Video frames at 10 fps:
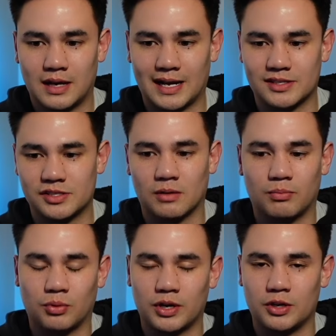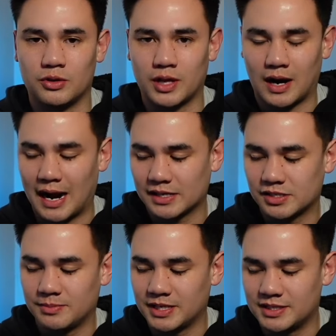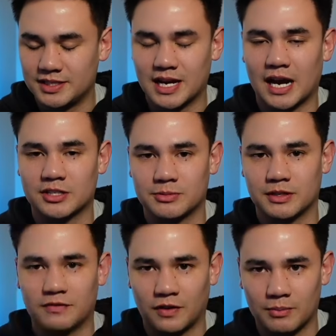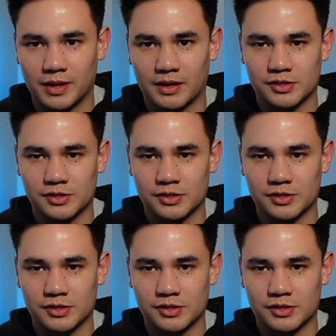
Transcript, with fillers: at some point you there has to be a detachment from there.